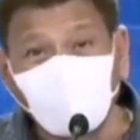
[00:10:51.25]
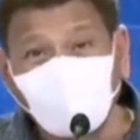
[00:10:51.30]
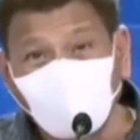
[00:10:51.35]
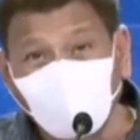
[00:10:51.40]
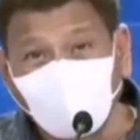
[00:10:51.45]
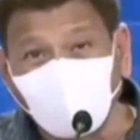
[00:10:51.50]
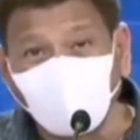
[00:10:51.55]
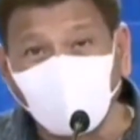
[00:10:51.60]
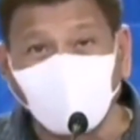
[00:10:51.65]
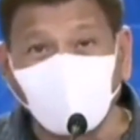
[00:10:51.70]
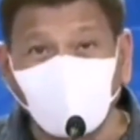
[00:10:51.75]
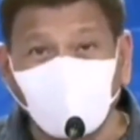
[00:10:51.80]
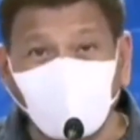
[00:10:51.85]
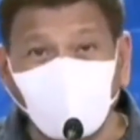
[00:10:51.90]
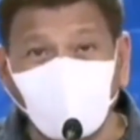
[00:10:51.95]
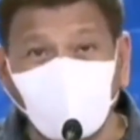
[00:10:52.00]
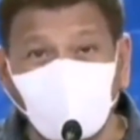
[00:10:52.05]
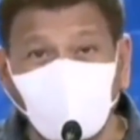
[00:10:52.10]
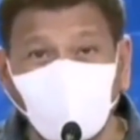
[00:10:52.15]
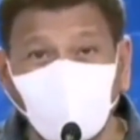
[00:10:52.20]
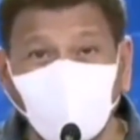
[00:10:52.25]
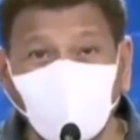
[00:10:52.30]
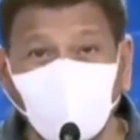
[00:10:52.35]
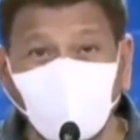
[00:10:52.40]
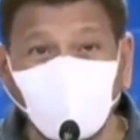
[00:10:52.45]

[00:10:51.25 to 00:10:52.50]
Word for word: scientists,